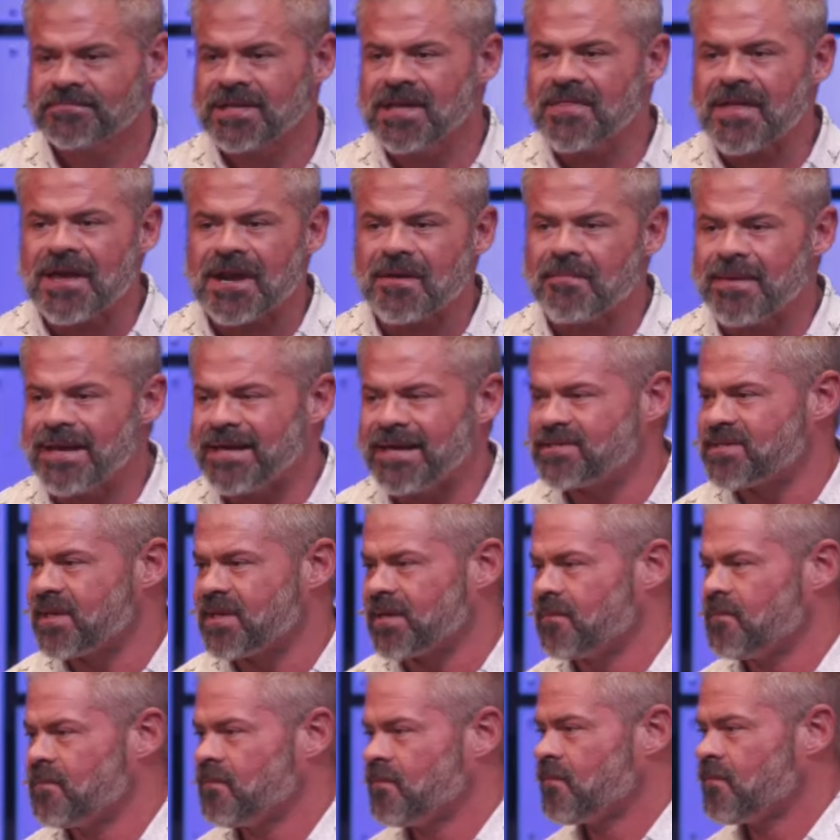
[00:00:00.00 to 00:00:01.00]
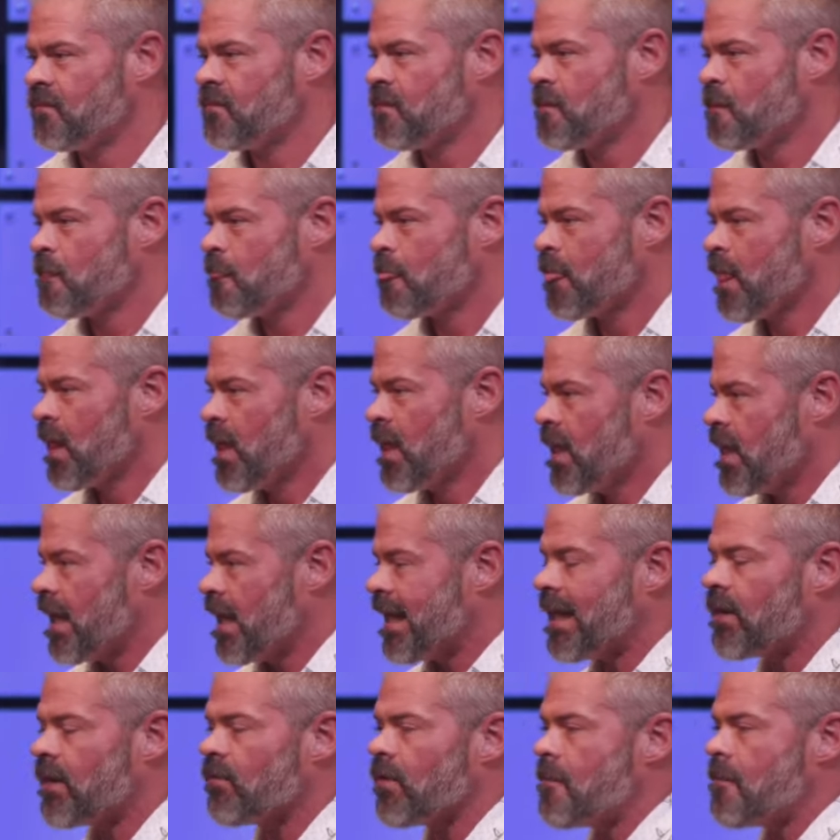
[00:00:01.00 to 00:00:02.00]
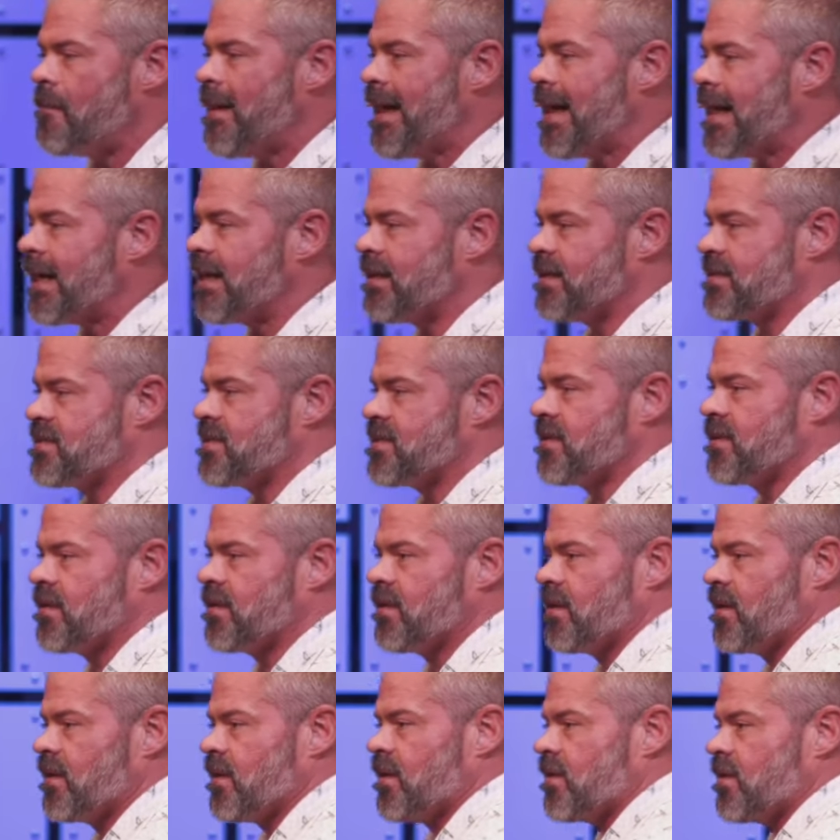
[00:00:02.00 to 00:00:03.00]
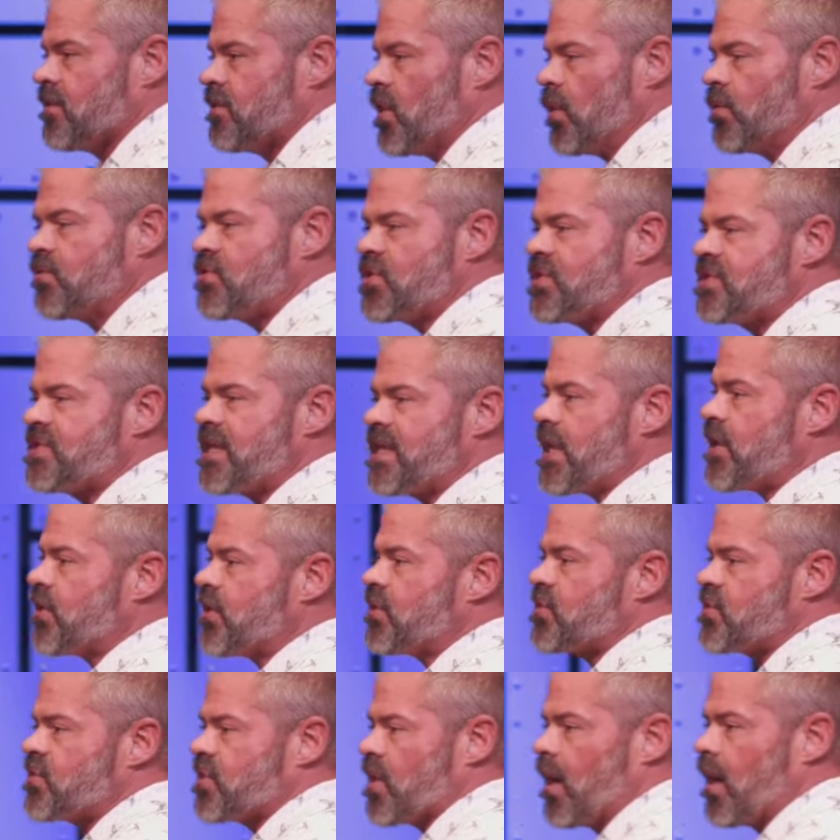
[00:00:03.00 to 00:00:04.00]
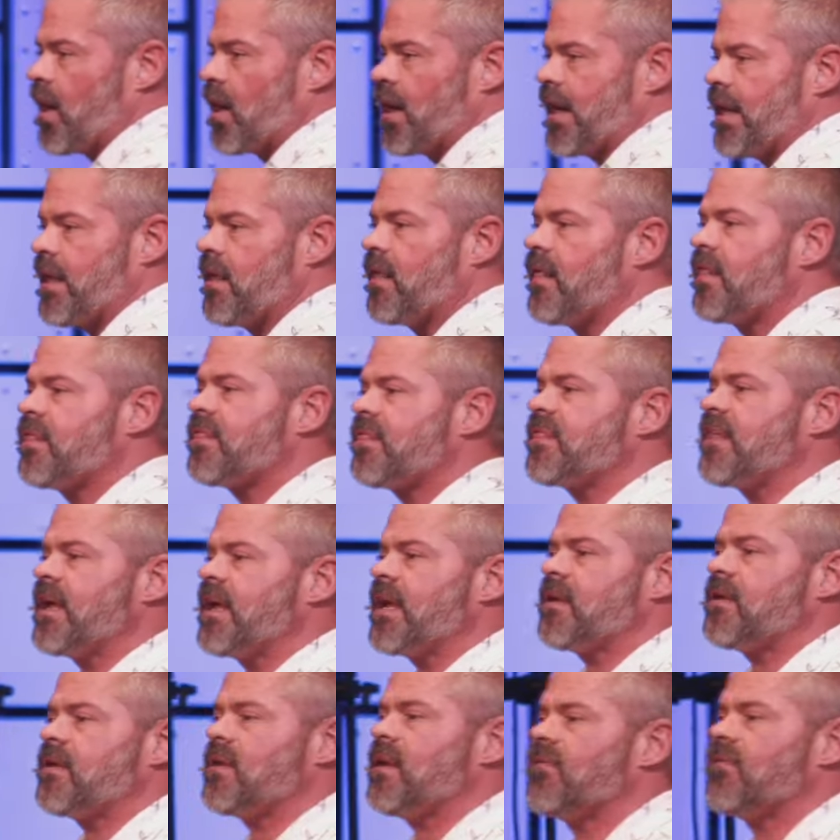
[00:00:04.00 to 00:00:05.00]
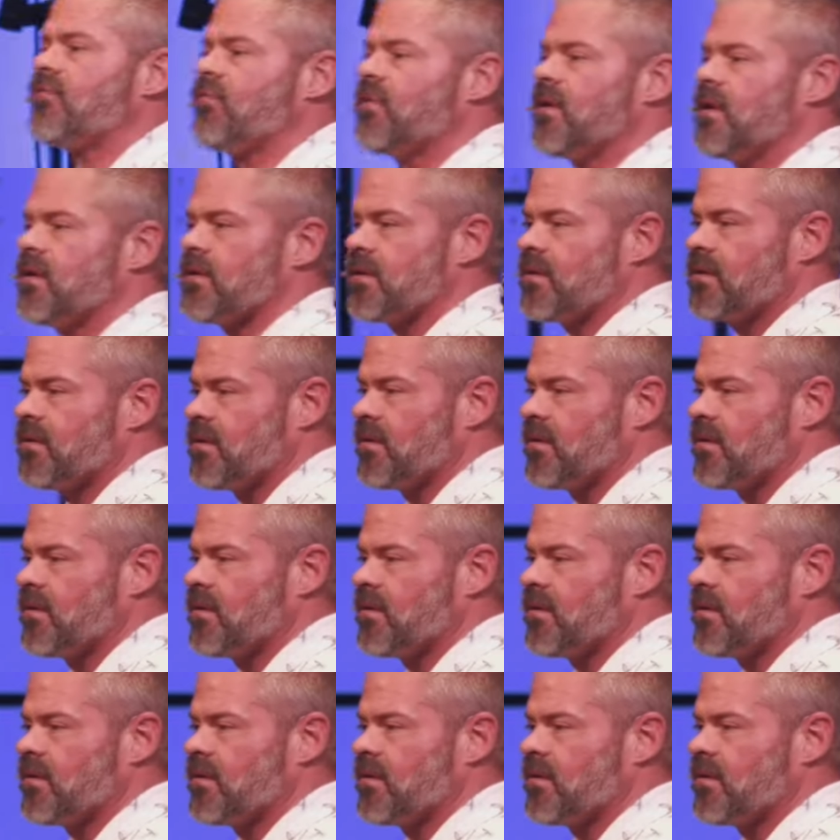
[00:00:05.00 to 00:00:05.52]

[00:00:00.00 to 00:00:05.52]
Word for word: Isn't that amazing? Again, repent. Don't just say you're sorry, think different.